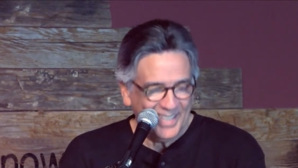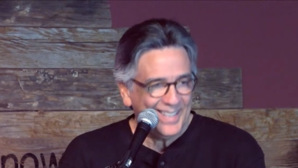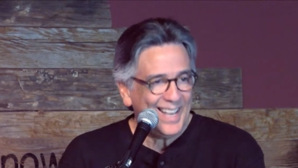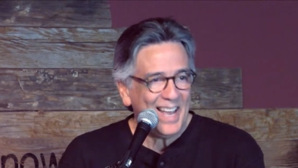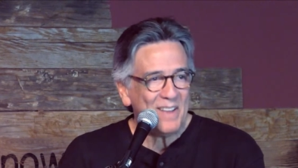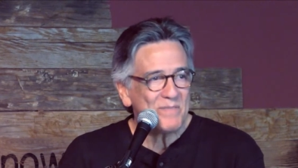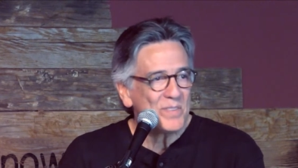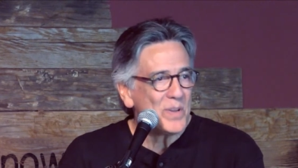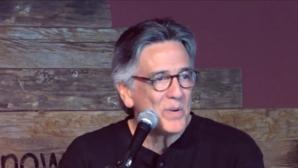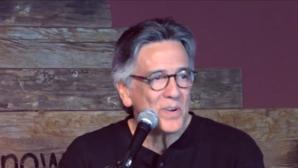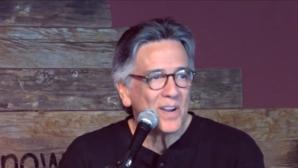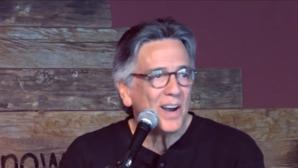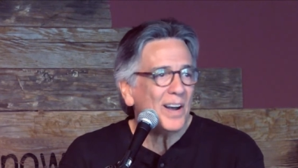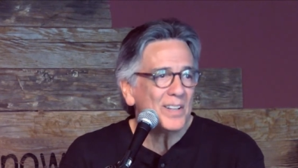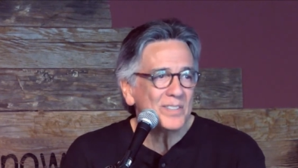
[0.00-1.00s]
They have no
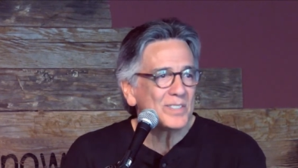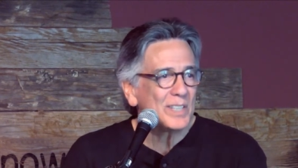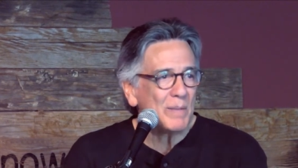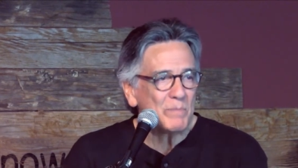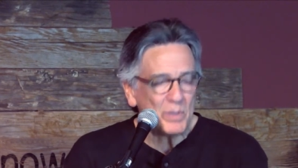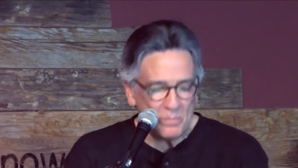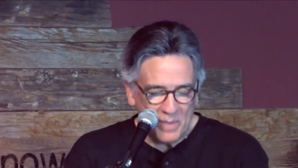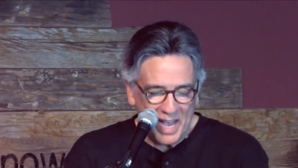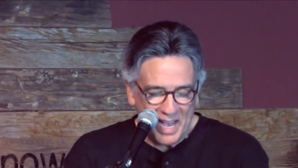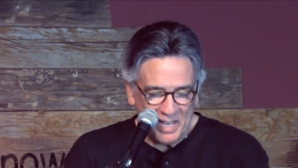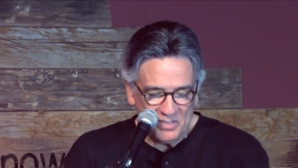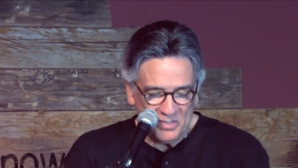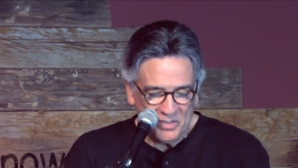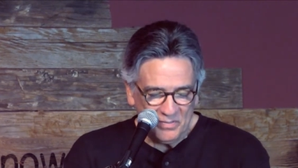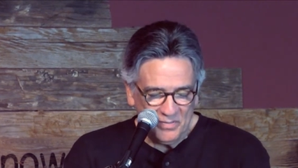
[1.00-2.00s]
concept of
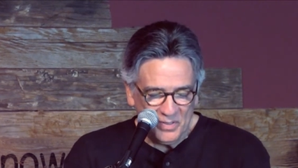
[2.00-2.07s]
past or